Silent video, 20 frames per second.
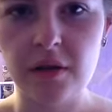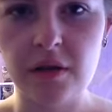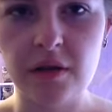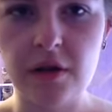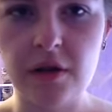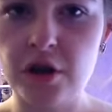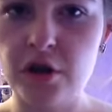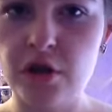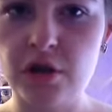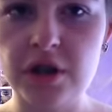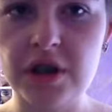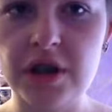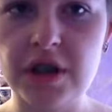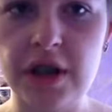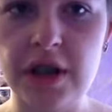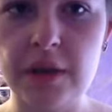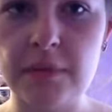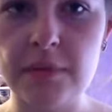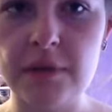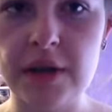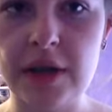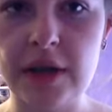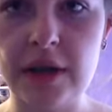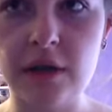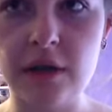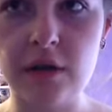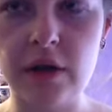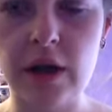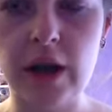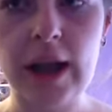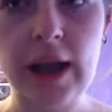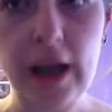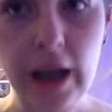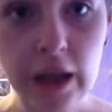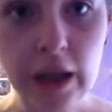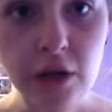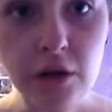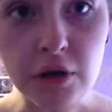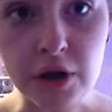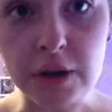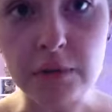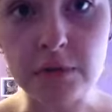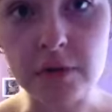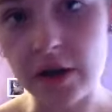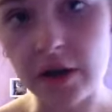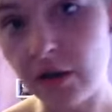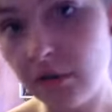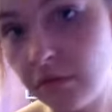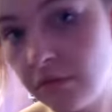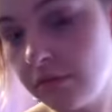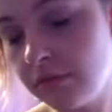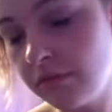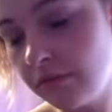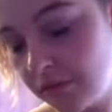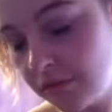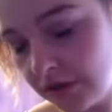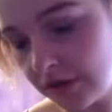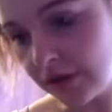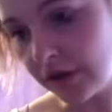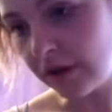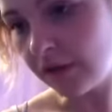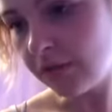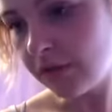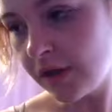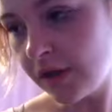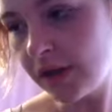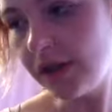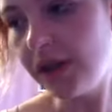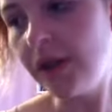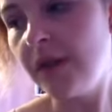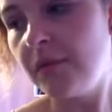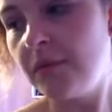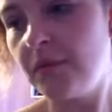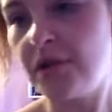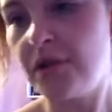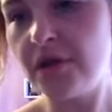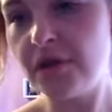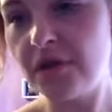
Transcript: she couldn't keep still. I, I could keep still, but she